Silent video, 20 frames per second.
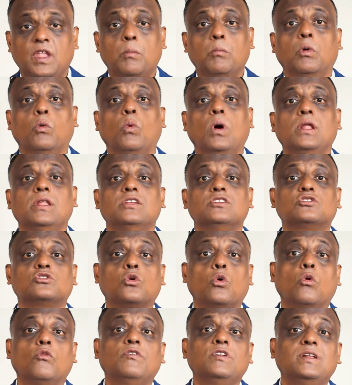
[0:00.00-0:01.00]
Number one is
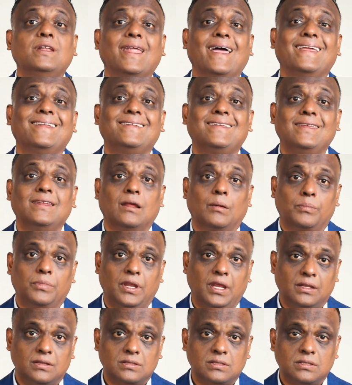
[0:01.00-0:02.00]
COVID-19
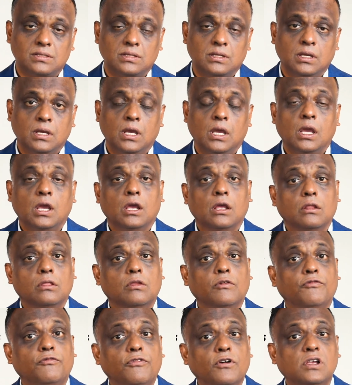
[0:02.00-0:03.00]
update.
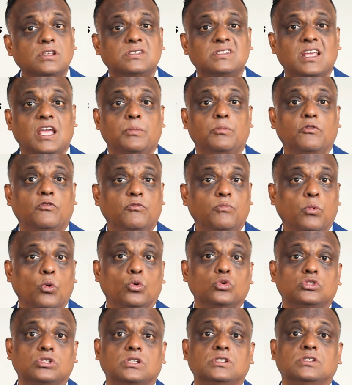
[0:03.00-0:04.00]
The first type of
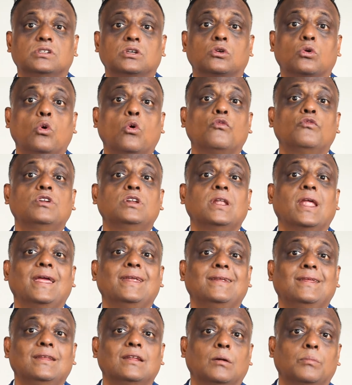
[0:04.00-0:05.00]
post is the
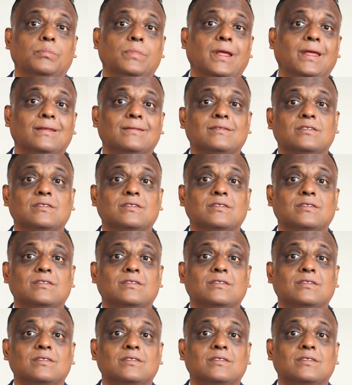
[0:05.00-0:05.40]
COVID-19 update,